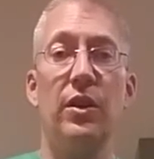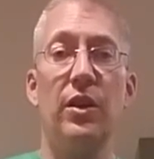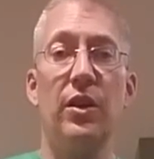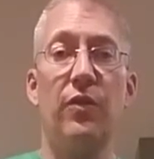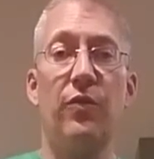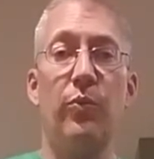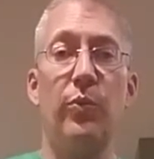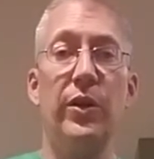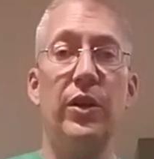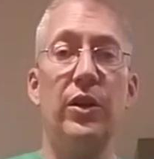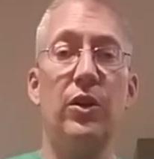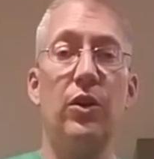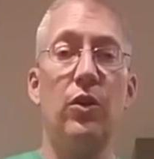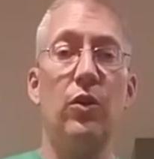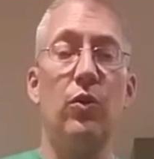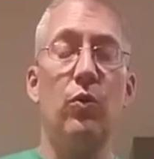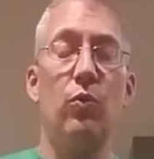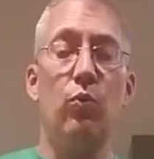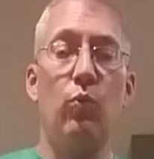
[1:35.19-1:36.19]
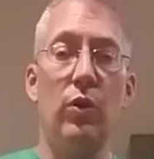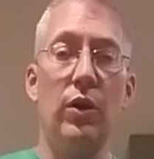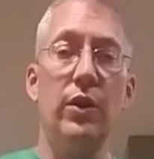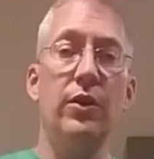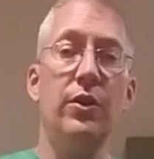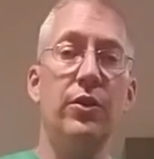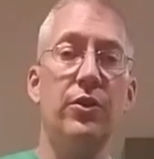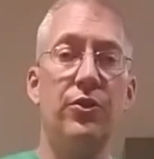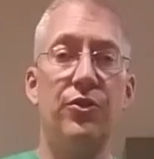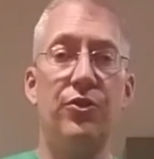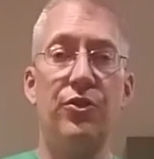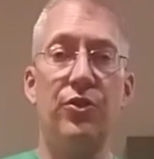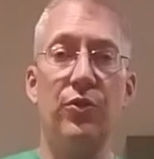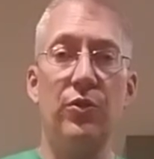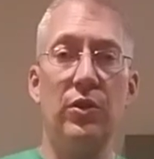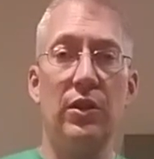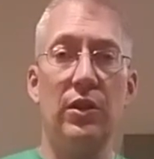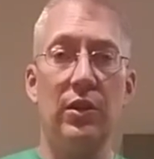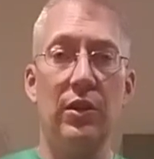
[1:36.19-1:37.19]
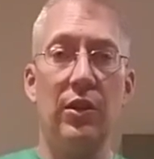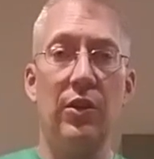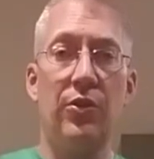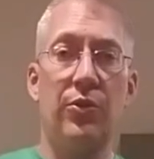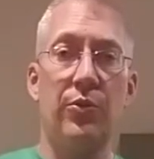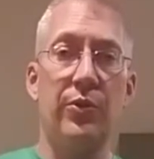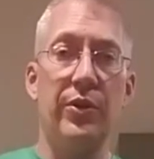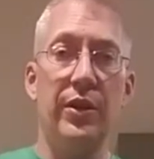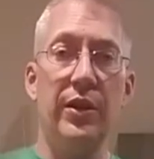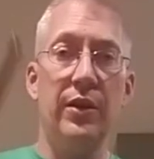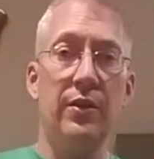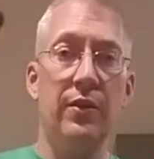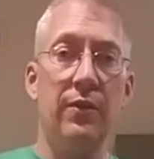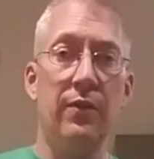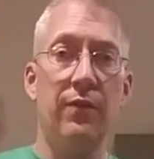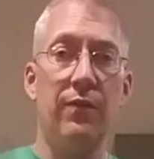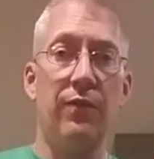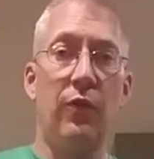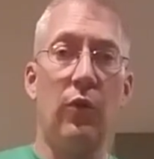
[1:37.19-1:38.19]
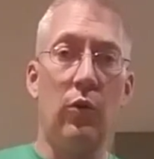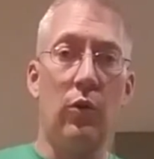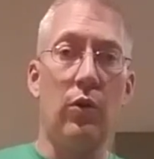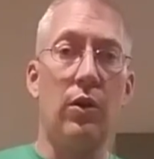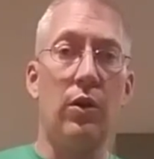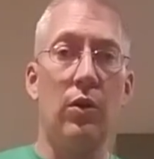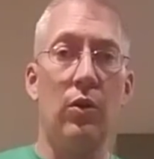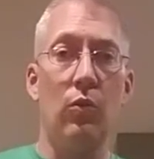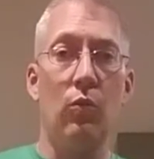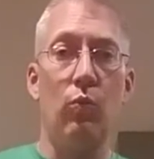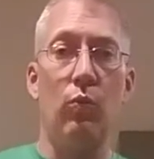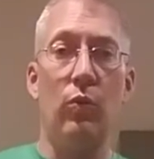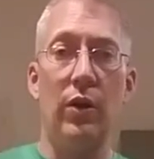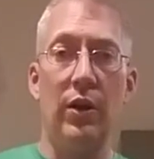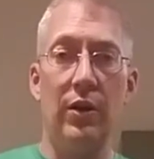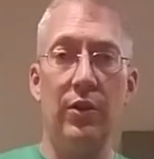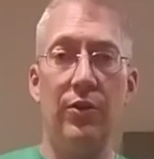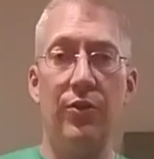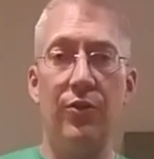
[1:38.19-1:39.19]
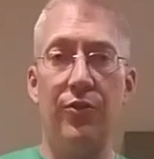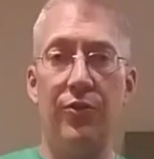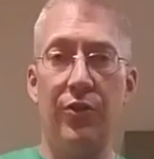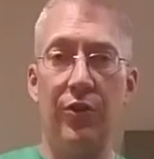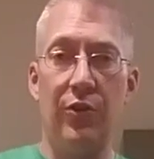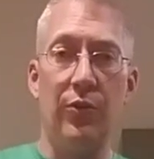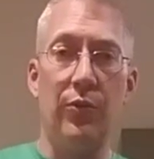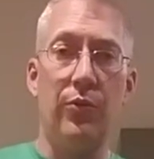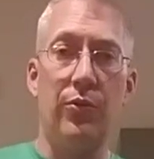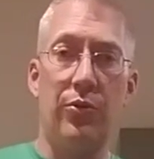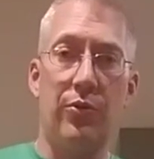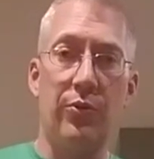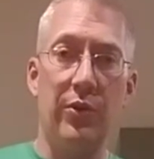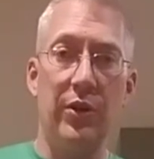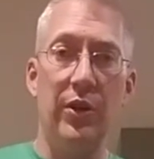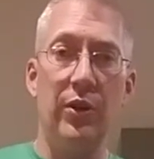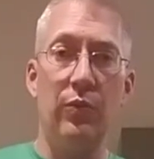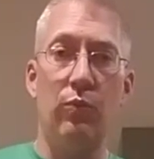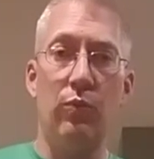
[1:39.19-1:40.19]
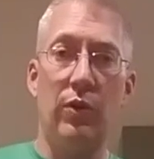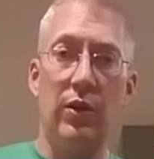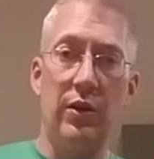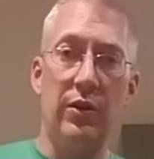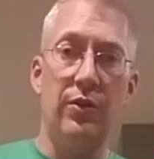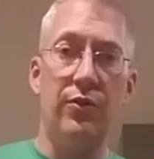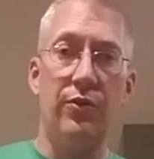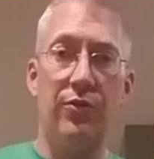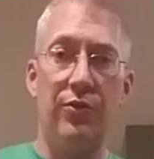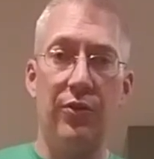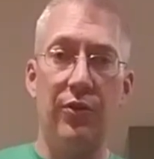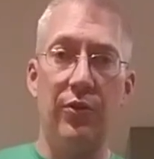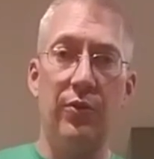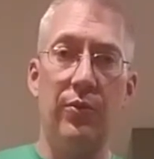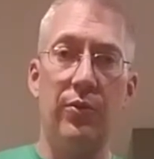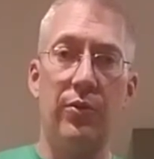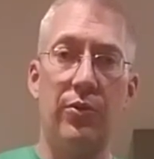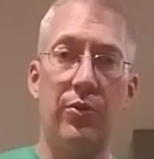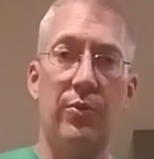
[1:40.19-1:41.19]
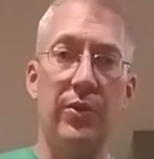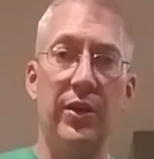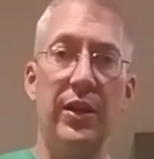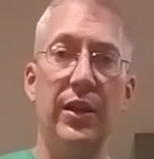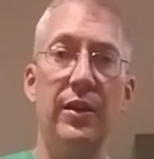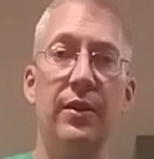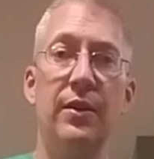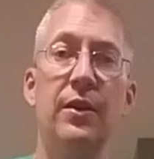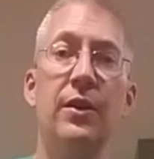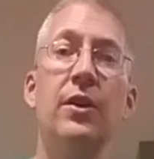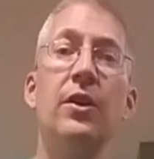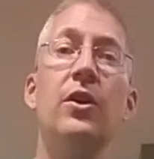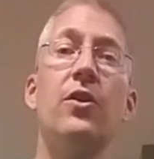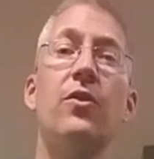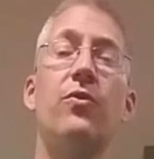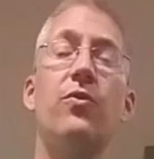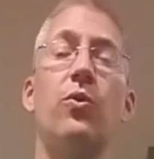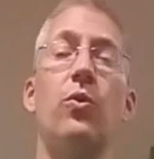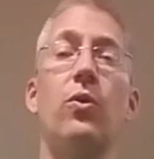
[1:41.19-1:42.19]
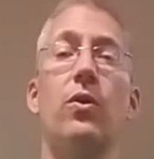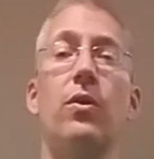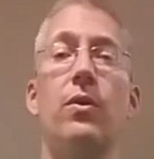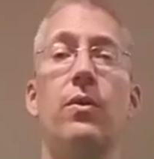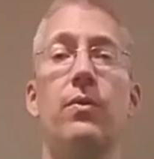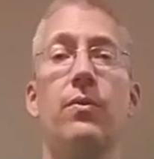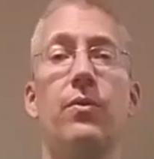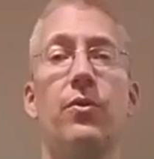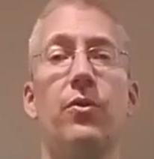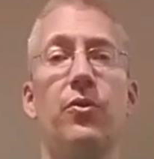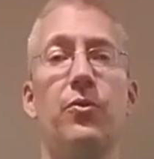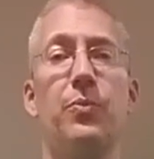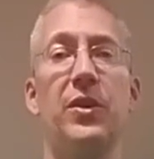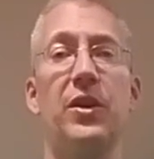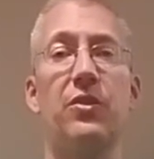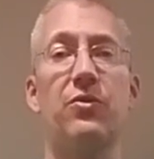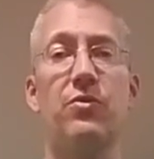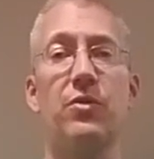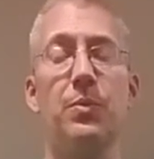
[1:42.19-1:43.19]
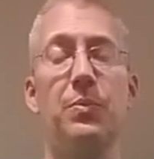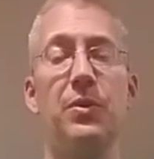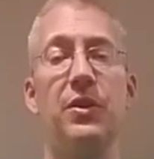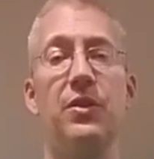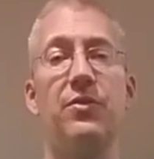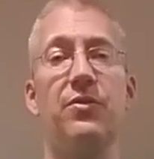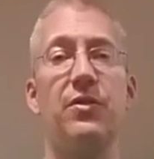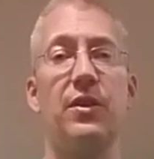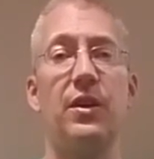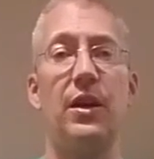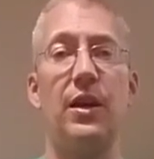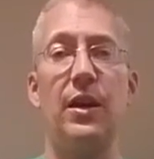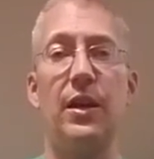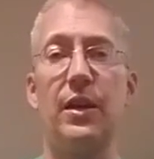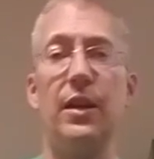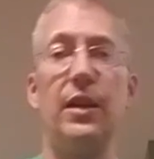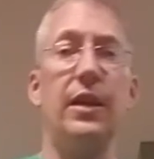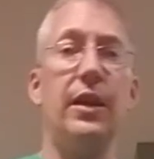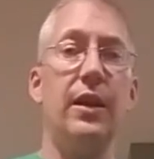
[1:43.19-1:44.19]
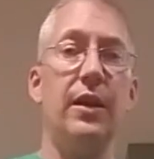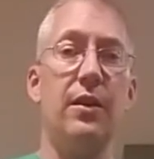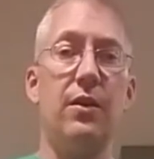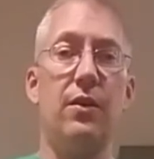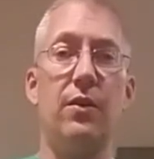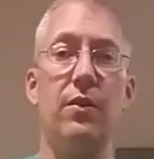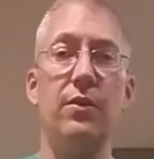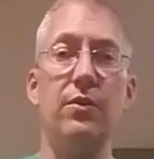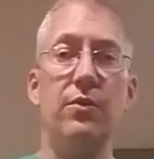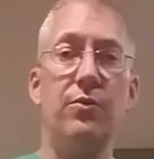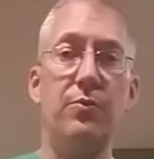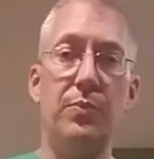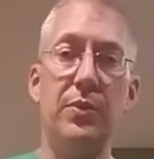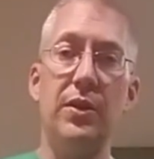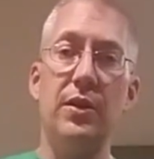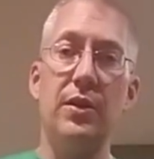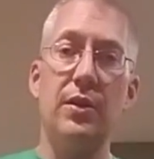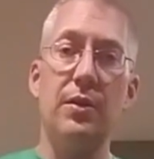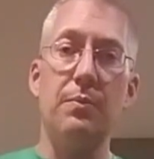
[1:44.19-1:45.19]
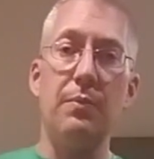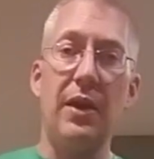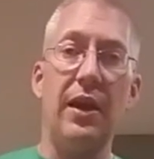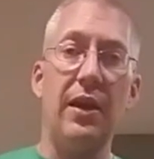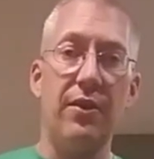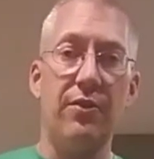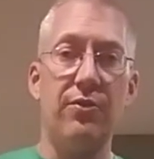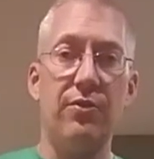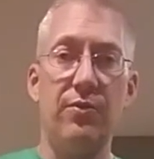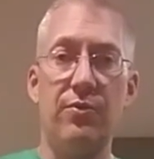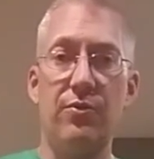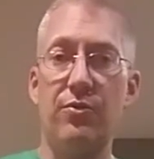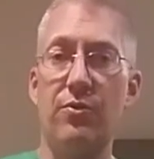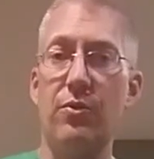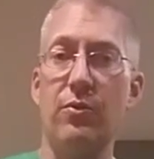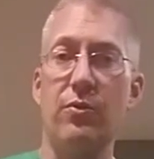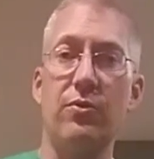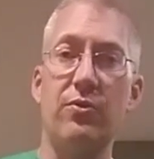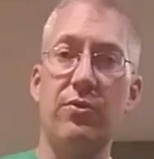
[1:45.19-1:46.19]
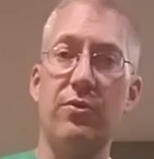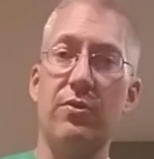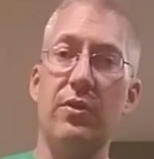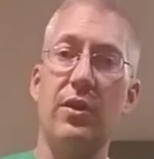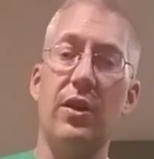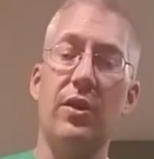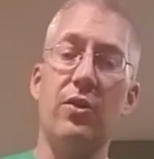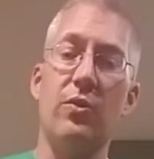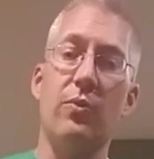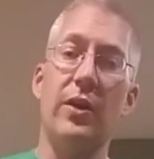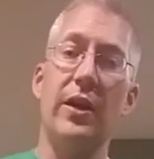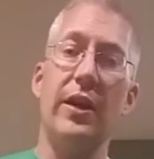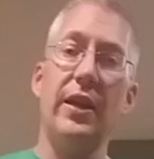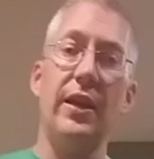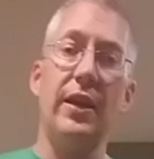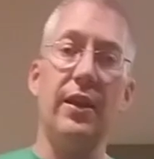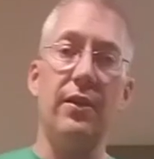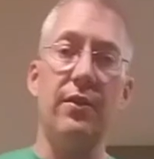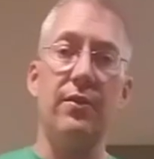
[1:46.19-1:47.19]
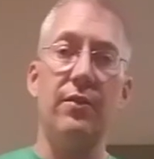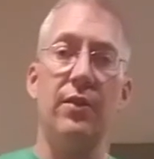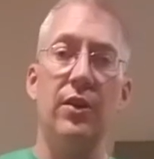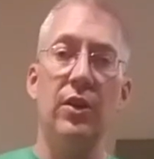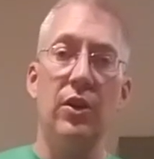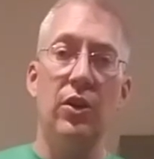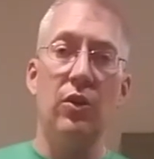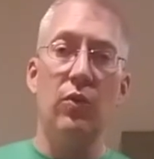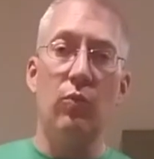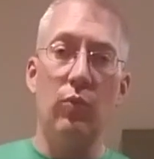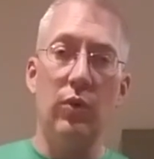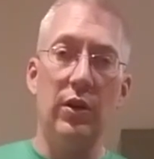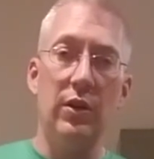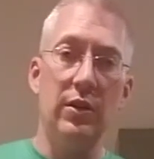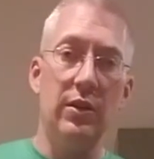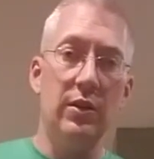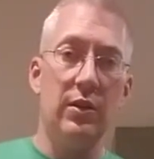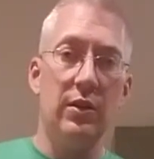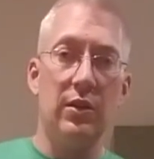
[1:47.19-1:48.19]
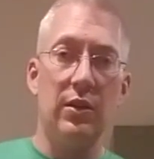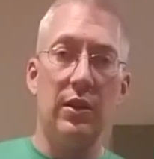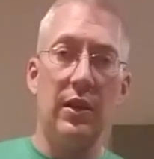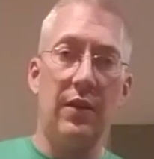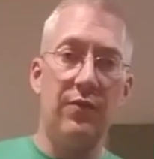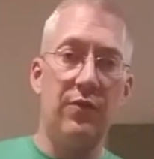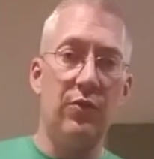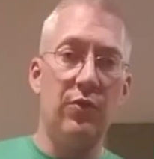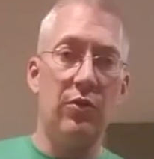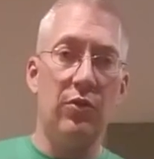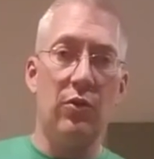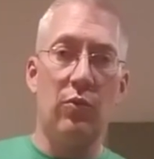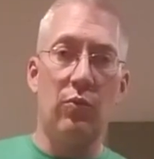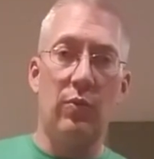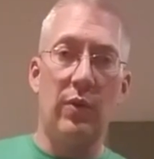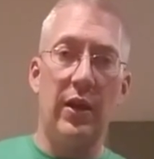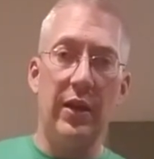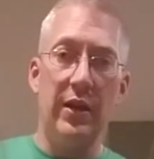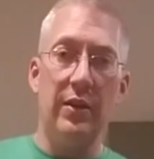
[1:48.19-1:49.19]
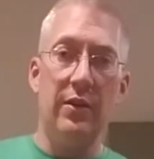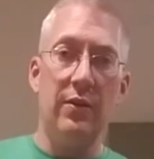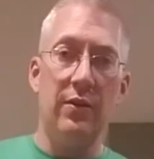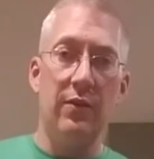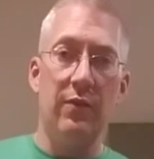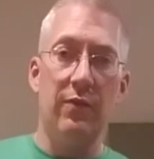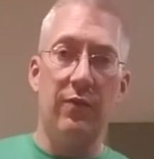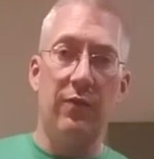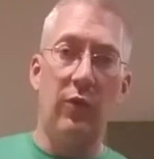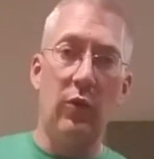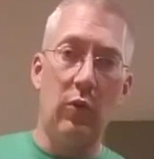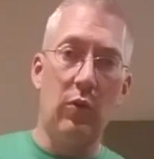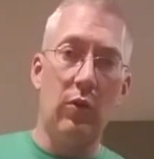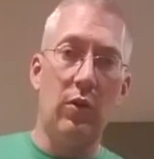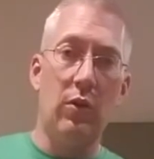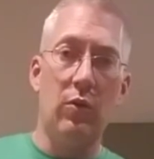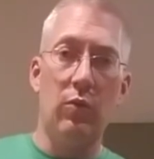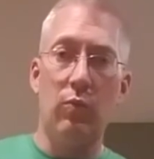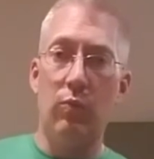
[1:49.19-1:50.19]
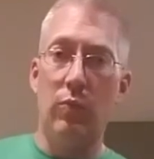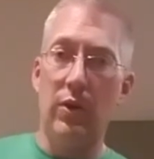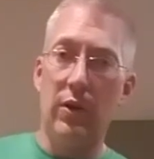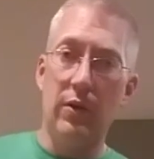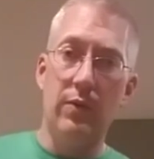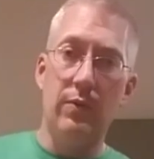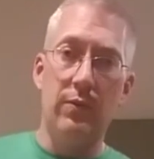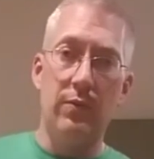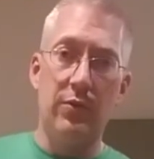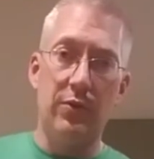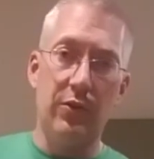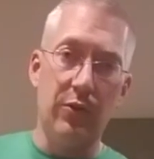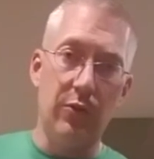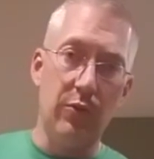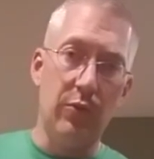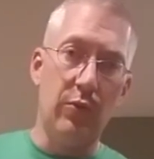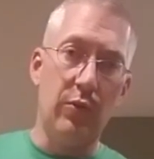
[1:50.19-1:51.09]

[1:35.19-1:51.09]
if we go 1, 2, lovely, 3, 4, 1, 2, 3, 1, 2, 3, for those big triplets, I can hit all these big, massive strokes on the right hand. 1, left to the right, 4, 1, 2,